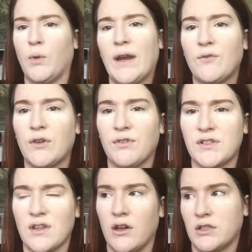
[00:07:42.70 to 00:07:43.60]
whenever it
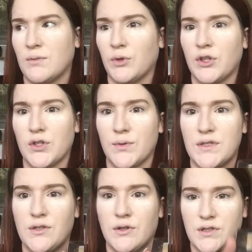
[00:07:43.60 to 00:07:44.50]
first launched, I'm pretty sure it
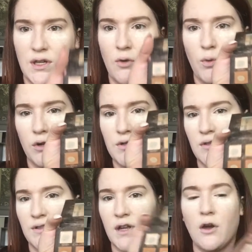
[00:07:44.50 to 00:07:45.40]
was 2 years ago, 1 or 2
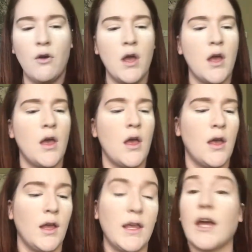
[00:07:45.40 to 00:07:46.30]
years ago.
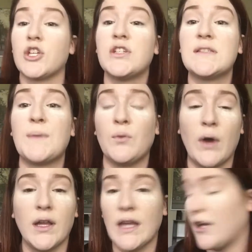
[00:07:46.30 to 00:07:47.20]
Yes, she's been
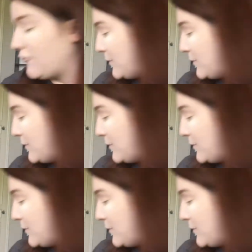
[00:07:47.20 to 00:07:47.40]
well loved